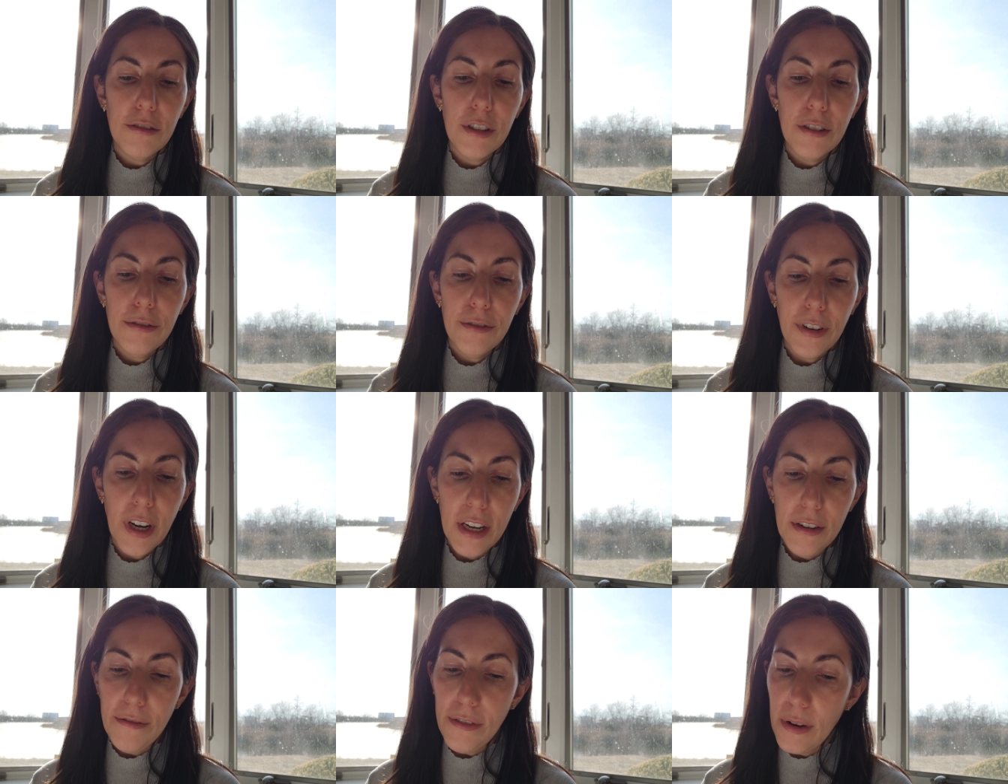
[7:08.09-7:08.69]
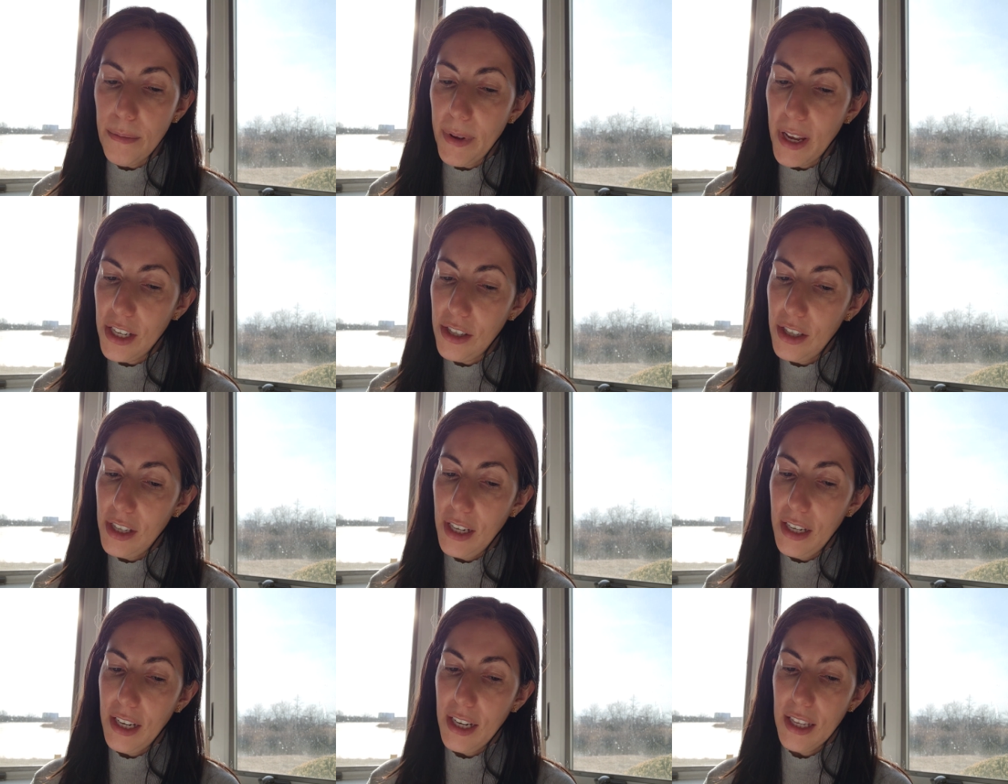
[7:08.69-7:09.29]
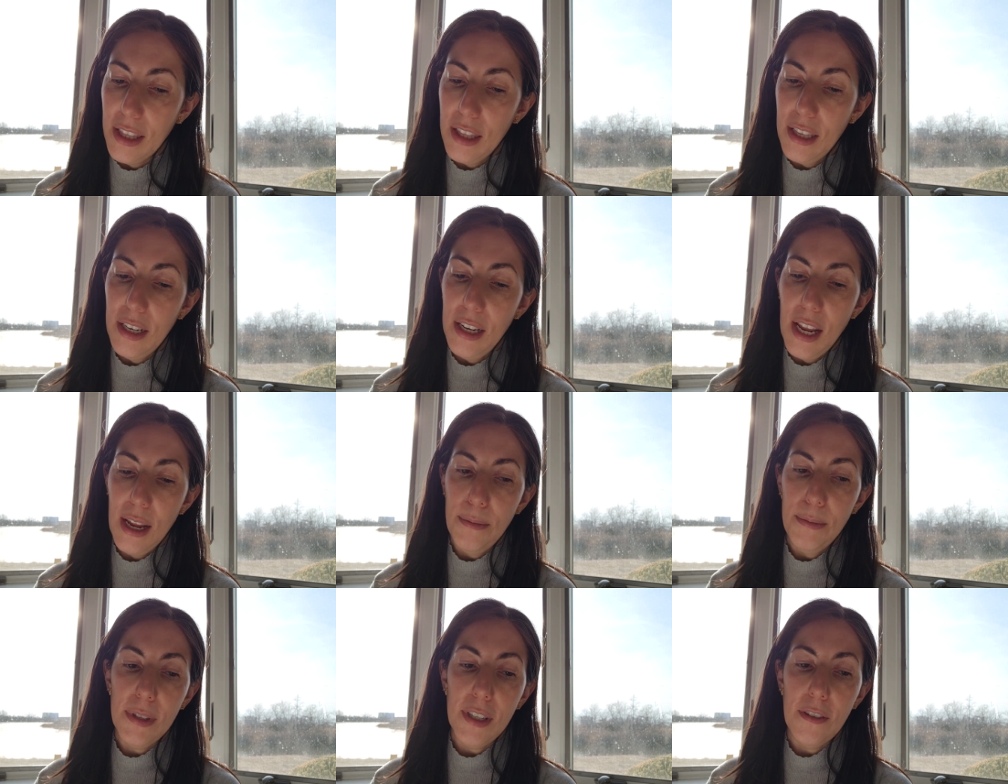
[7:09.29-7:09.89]
refrain from mentioning the
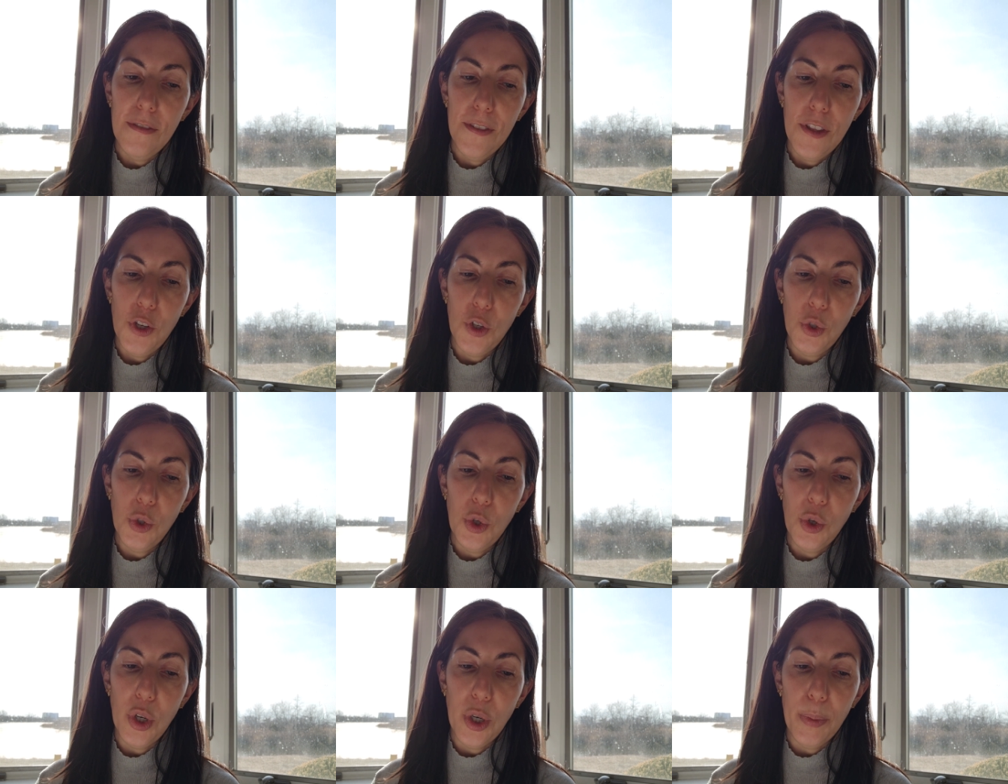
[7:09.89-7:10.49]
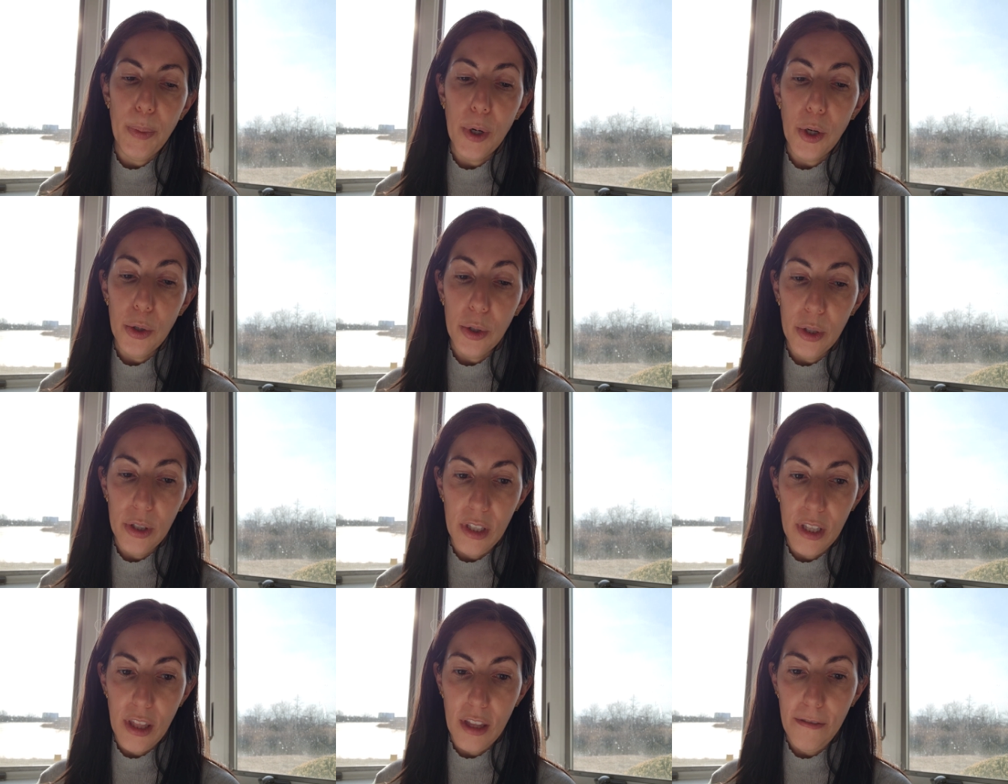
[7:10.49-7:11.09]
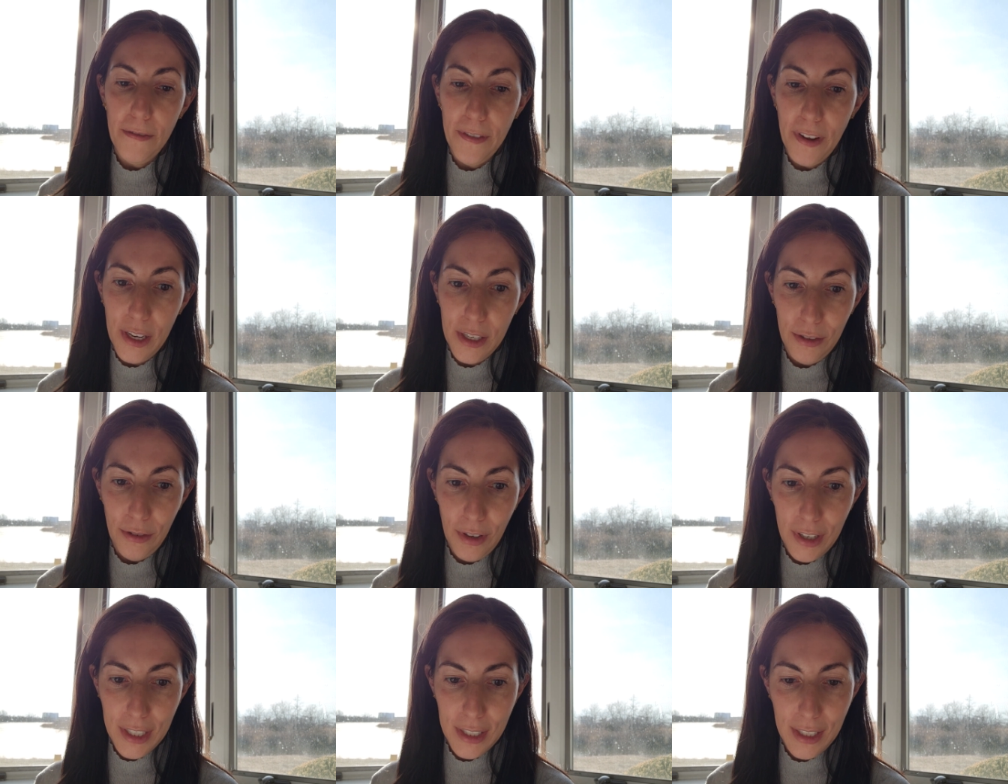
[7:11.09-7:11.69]
names of those who opposed the
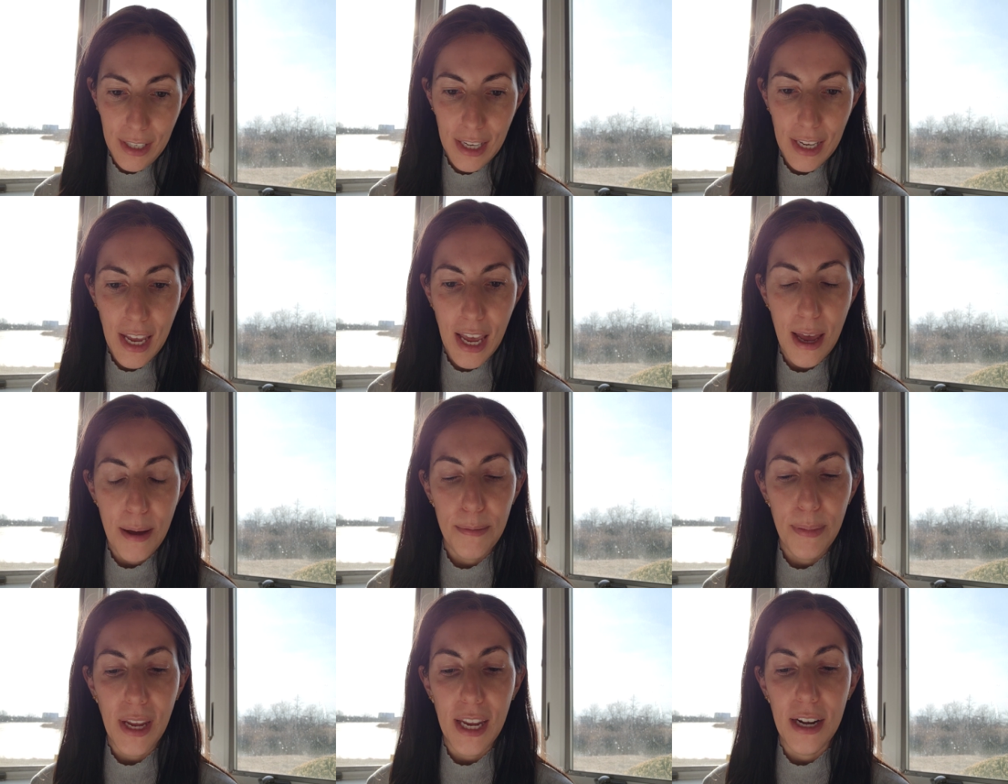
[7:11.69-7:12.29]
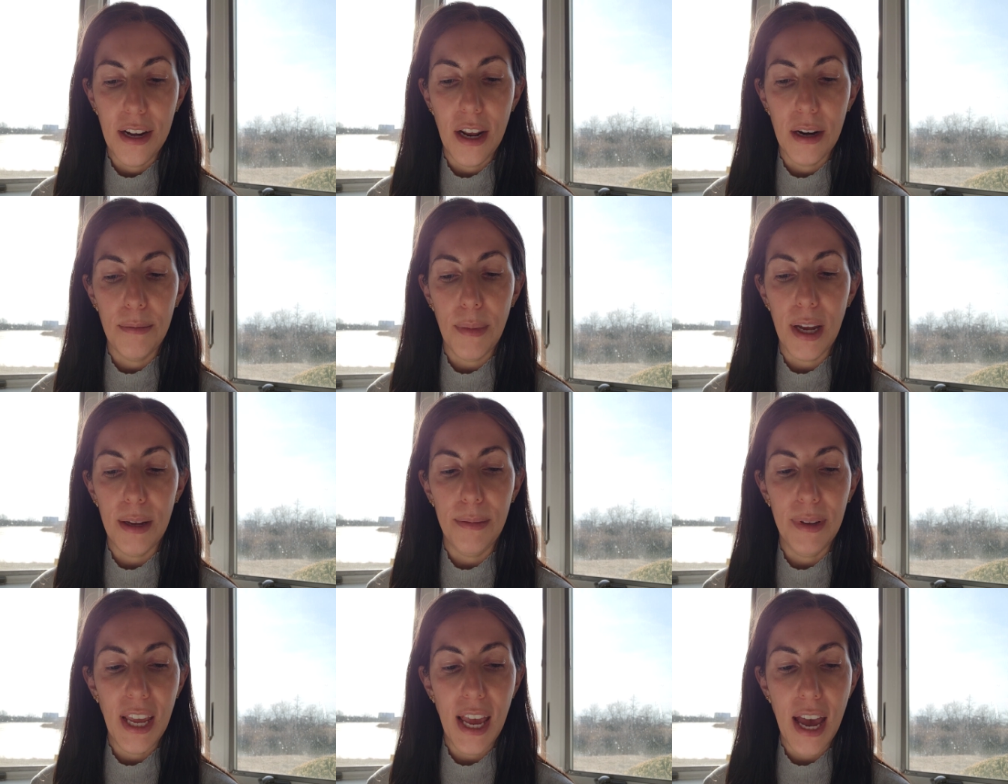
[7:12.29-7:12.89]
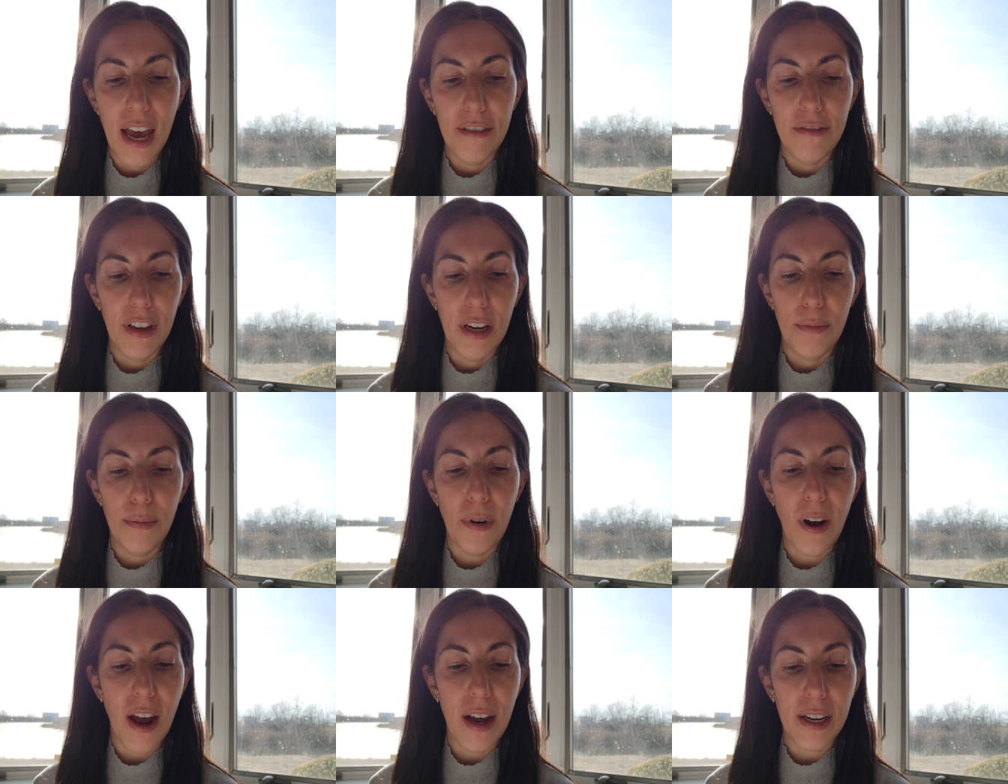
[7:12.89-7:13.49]
fundraising campaign on my behalf
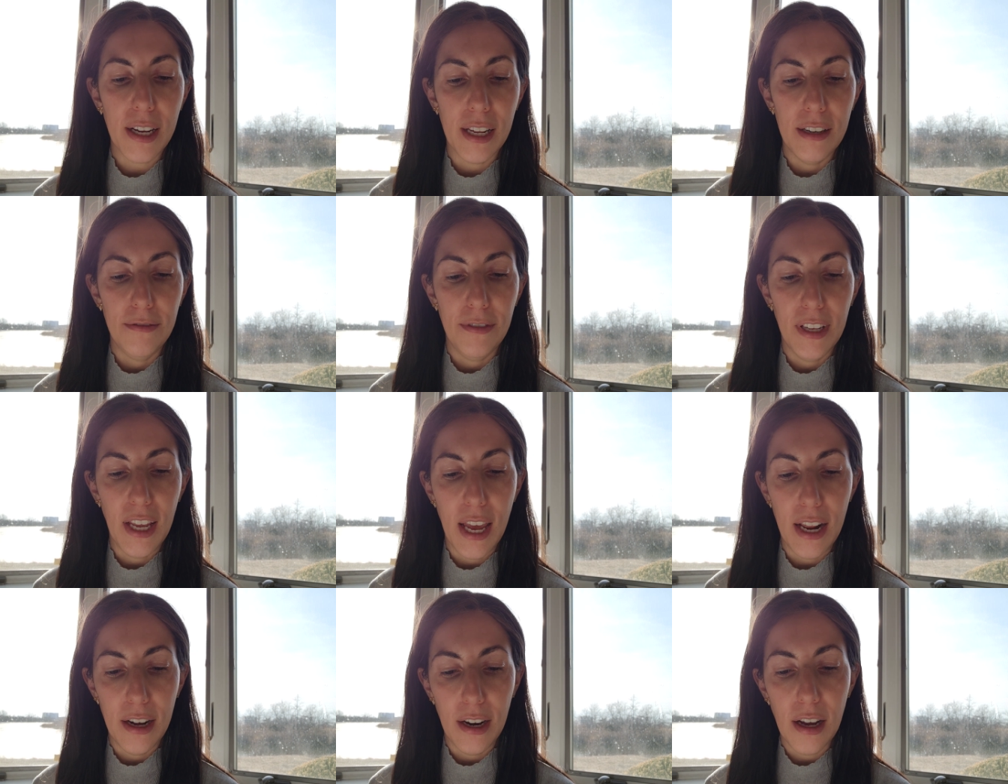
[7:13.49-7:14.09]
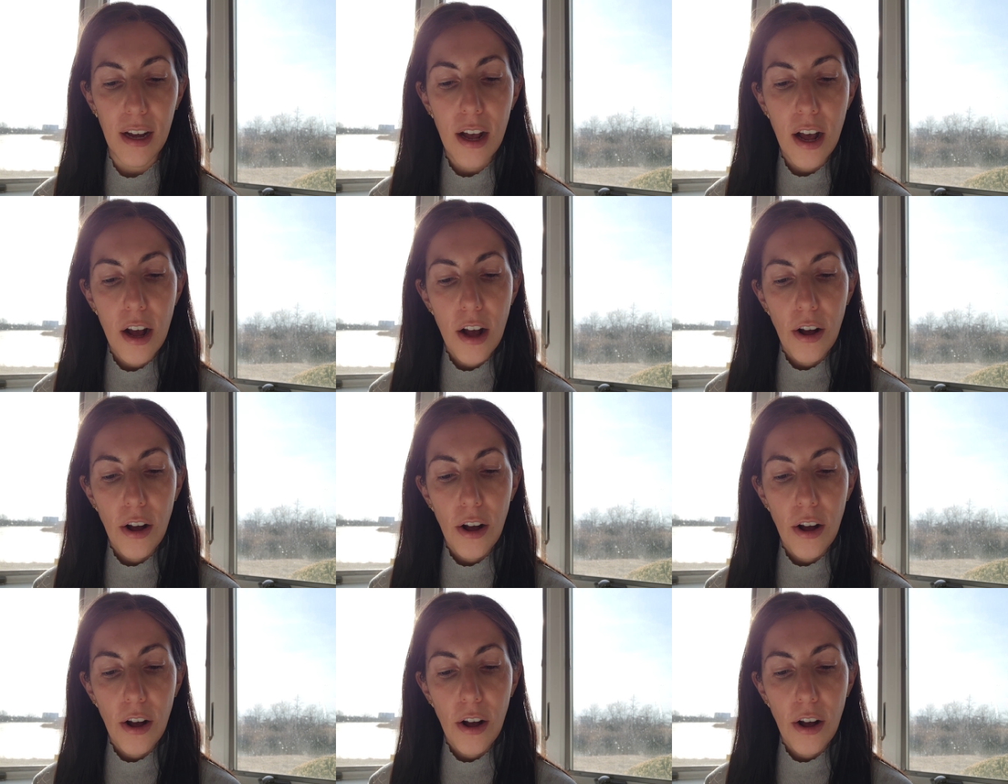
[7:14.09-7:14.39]
in Prague and Vienna,